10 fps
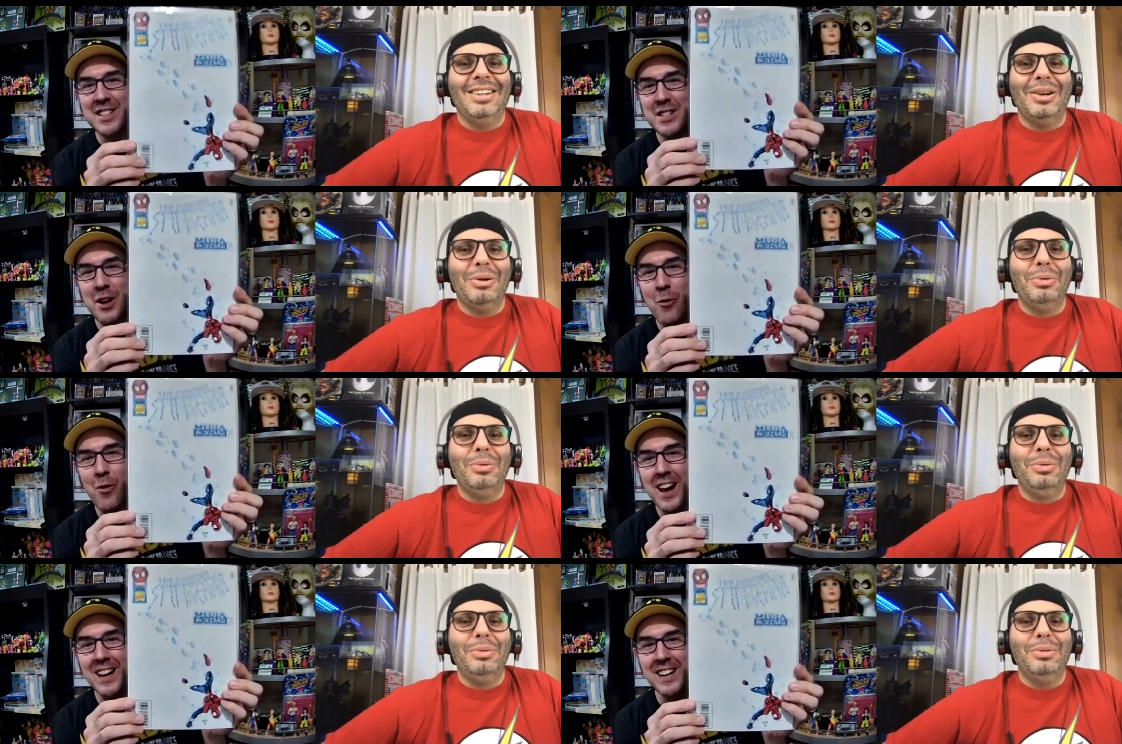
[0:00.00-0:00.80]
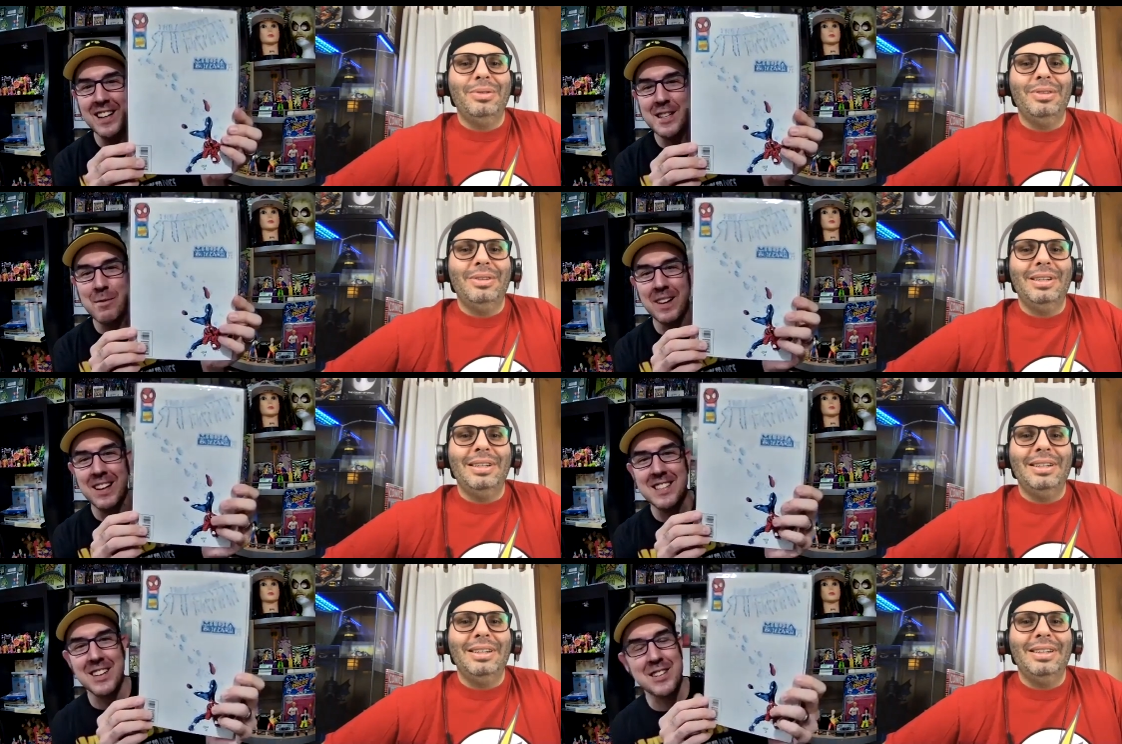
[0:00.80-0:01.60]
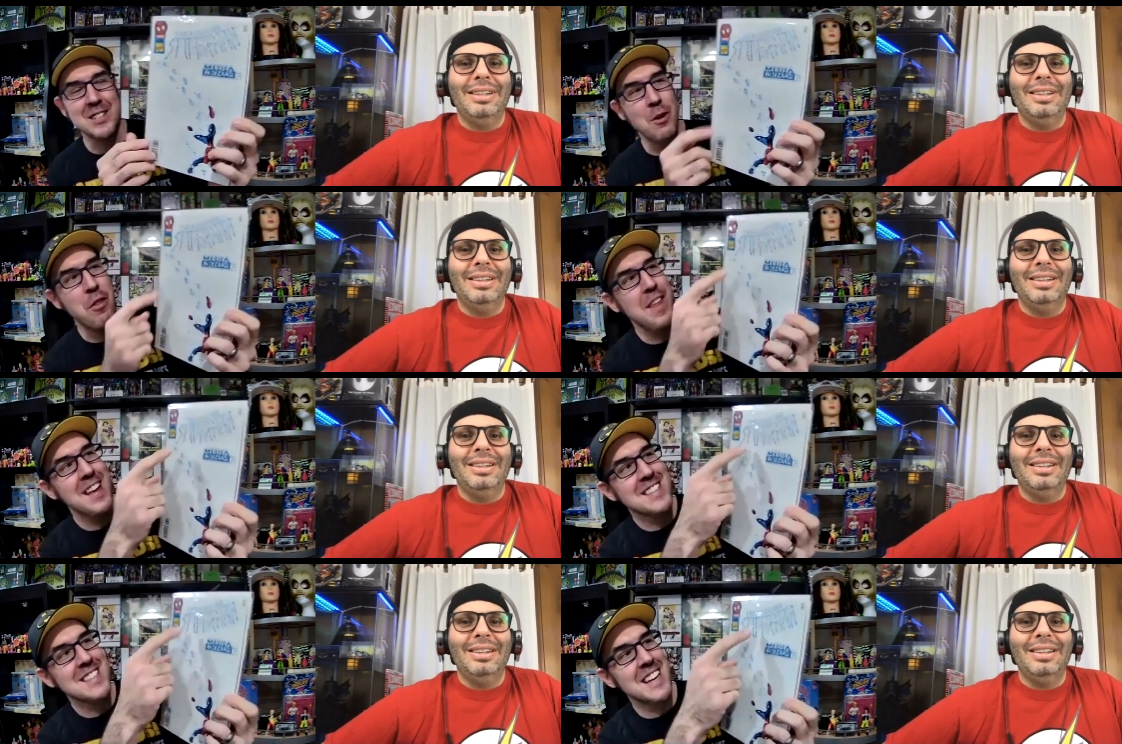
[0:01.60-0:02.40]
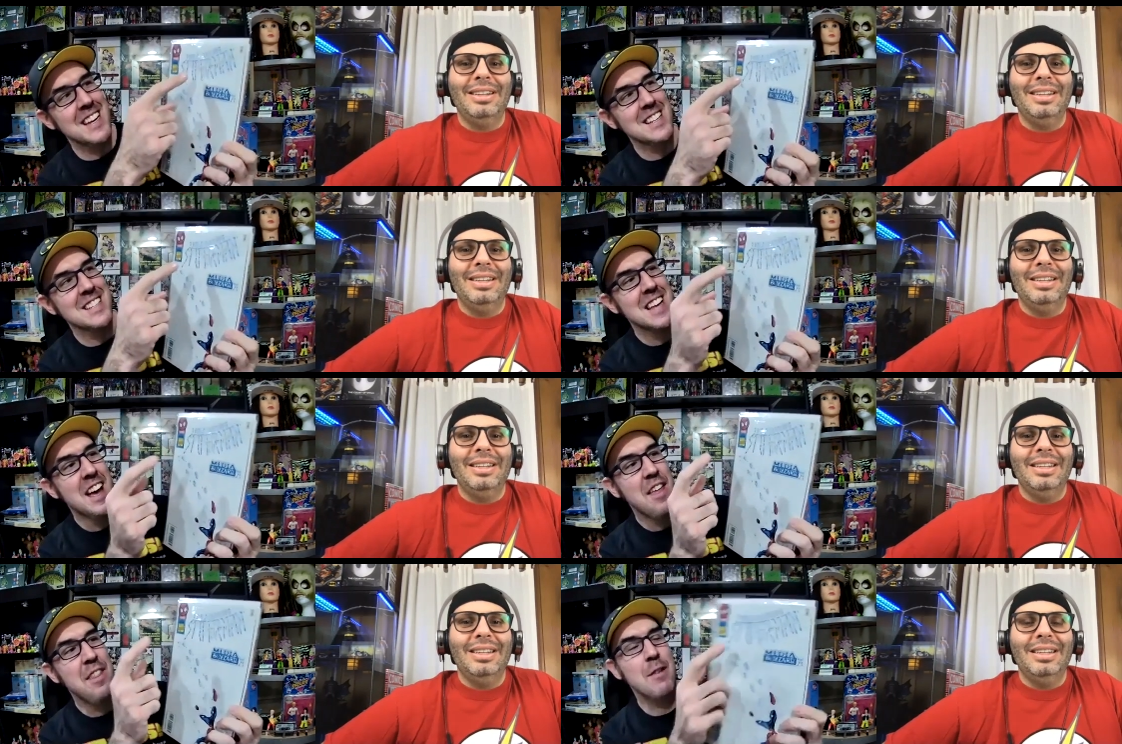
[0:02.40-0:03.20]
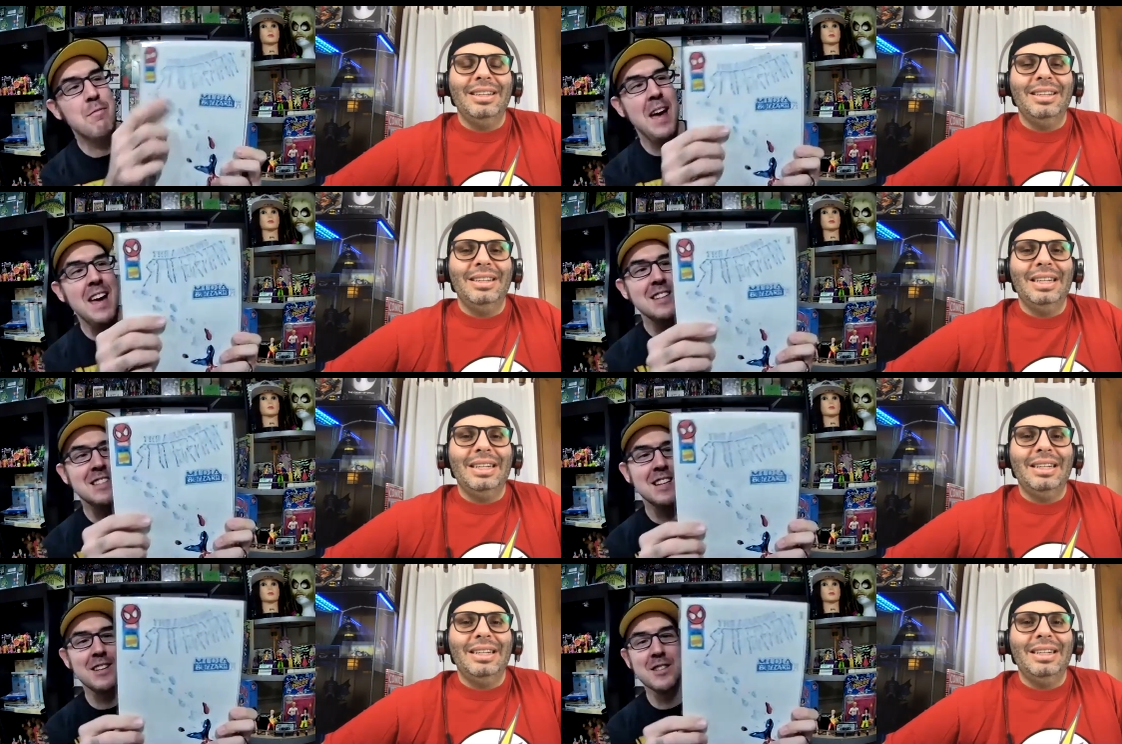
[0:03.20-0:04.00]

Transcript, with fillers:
Speaker 1: so white. It's a blizzard. So this is the Amazing